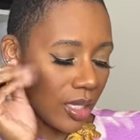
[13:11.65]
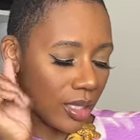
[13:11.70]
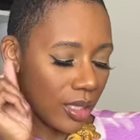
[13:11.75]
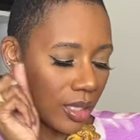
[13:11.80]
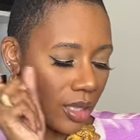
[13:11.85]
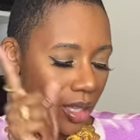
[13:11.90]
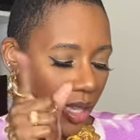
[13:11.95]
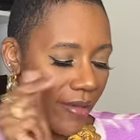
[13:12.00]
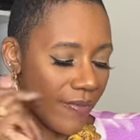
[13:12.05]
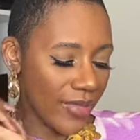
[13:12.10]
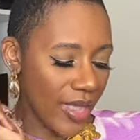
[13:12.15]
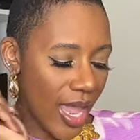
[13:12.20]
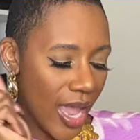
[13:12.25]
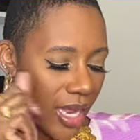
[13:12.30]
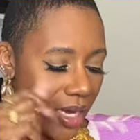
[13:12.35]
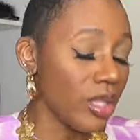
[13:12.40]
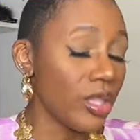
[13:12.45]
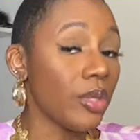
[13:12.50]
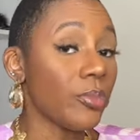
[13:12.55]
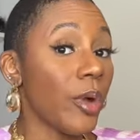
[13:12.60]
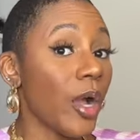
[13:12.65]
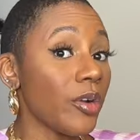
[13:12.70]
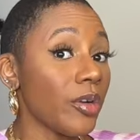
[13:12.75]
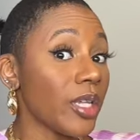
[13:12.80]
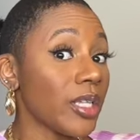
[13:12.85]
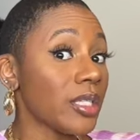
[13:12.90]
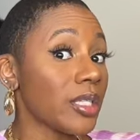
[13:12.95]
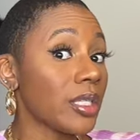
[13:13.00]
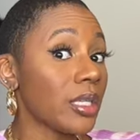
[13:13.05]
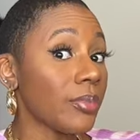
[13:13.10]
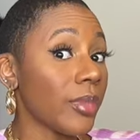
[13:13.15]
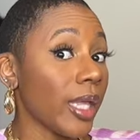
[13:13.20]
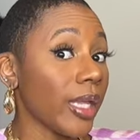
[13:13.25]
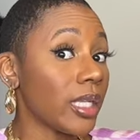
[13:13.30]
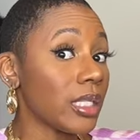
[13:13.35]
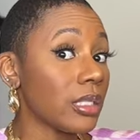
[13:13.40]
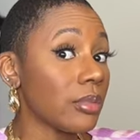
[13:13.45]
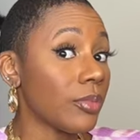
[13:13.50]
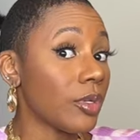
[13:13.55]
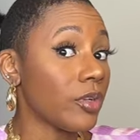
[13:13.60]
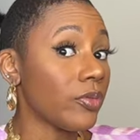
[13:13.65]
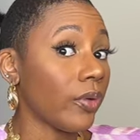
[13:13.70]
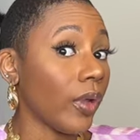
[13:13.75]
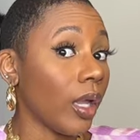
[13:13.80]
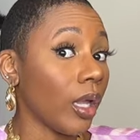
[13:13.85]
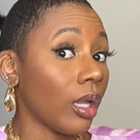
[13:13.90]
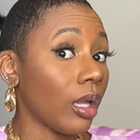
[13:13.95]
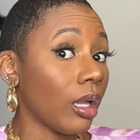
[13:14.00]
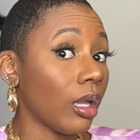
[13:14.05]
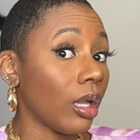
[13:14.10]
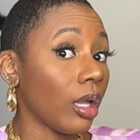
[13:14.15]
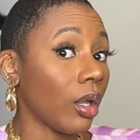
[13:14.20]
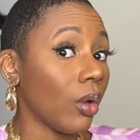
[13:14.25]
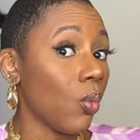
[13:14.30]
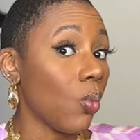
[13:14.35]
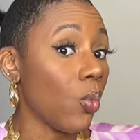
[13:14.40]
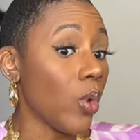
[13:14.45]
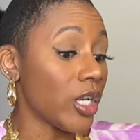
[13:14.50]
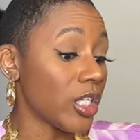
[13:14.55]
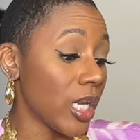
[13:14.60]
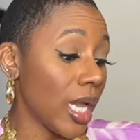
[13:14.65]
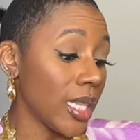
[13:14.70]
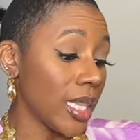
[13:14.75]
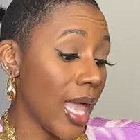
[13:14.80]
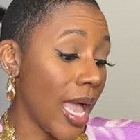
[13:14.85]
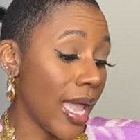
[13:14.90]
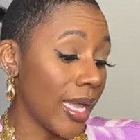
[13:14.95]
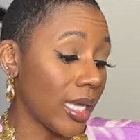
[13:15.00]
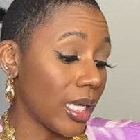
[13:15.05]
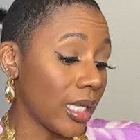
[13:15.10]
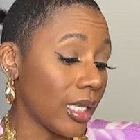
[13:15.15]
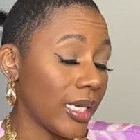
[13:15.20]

Love that. The bow doesn't seem like it's moving, which I like.